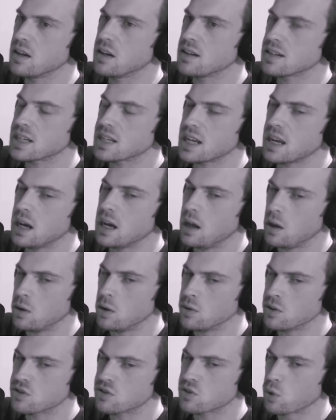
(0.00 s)
tell,
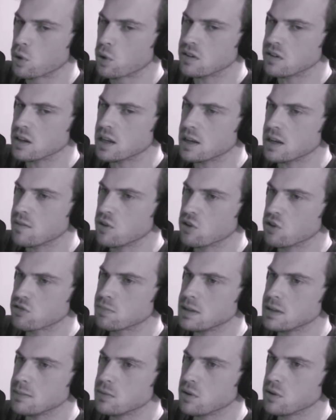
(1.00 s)
and the stories that give
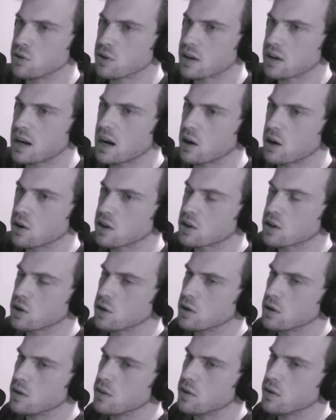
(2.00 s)
those people their
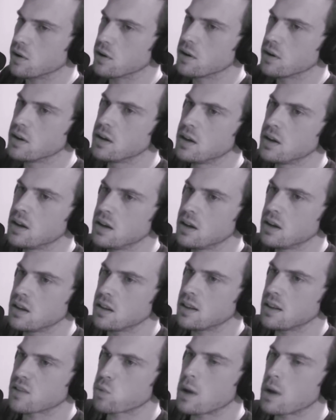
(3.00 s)
character and
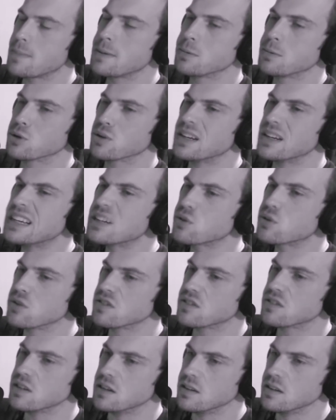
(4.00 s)
That's why people are
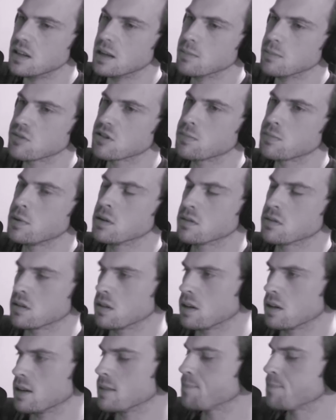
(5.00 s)
interested in them,
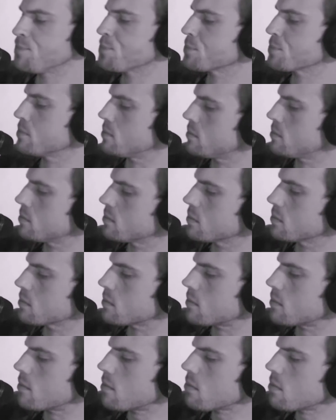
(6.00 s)
supposedly.
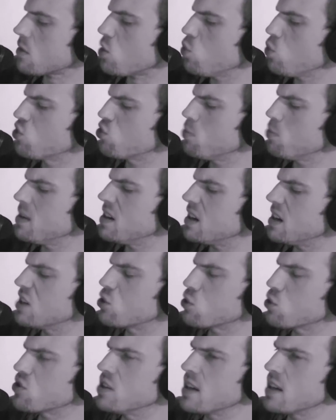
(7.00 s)
Which would be an
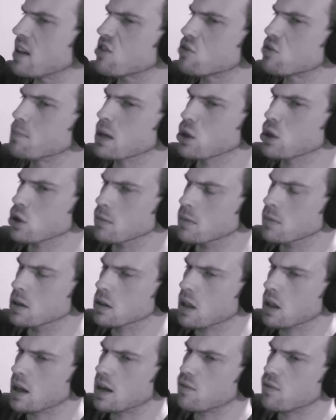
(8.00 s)
interesting
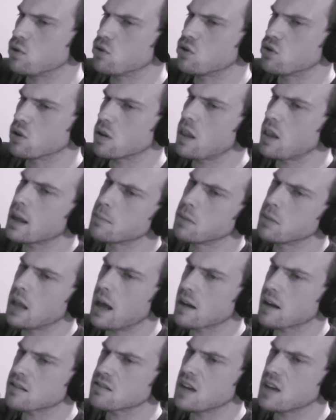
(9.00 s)
experiment. Like if you took like
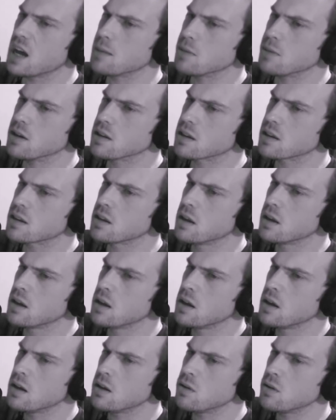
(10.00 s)
Black Sabbath,
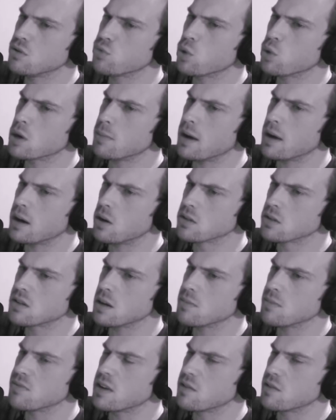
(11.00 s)
who's one of my
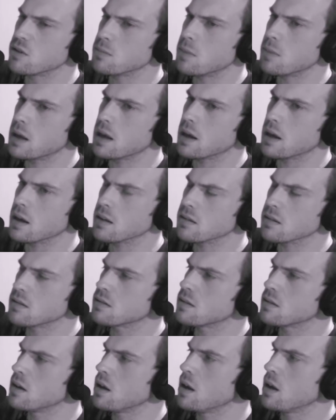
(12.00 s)
all-time favorite
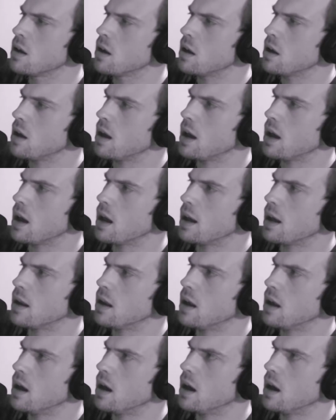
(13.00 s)
bands, and